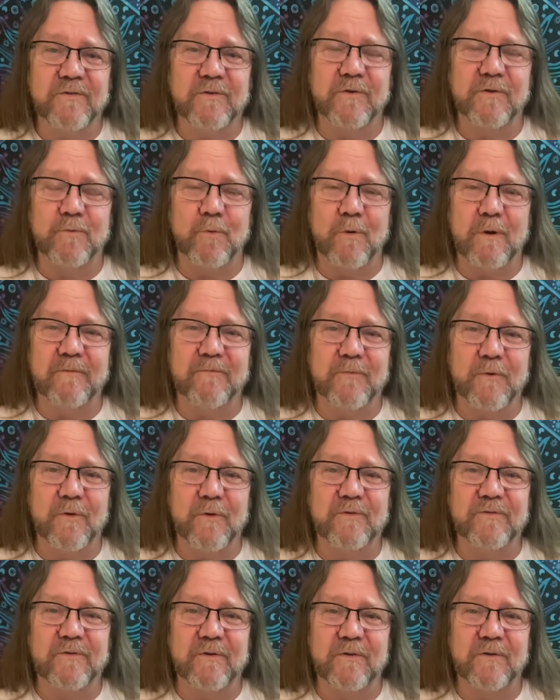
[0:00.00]
the
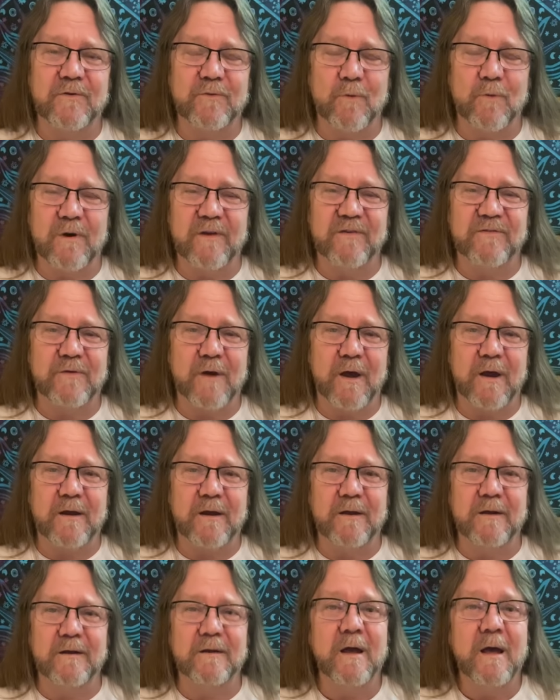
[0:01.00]
21st and the
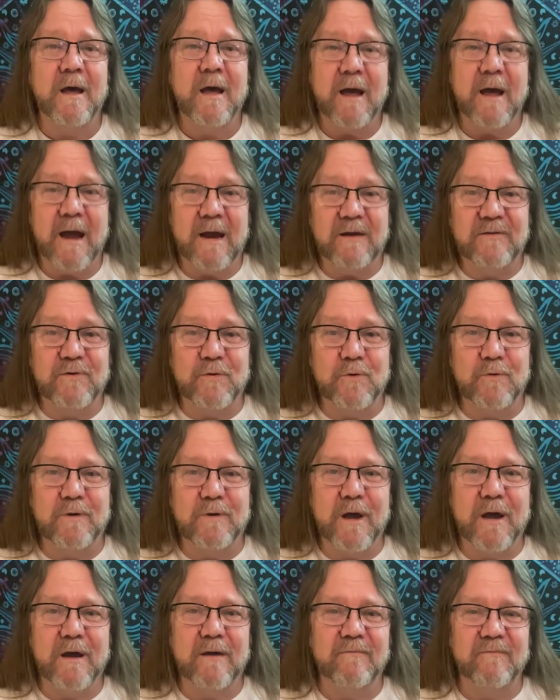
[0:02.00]
22nd, a
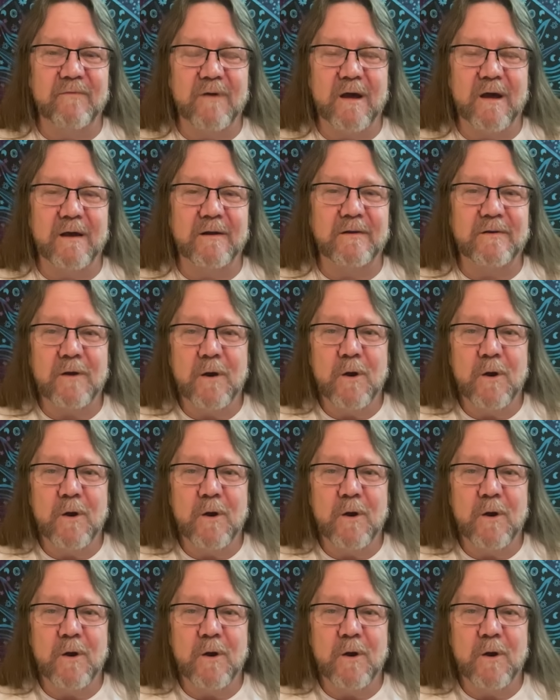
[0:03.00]
two-day event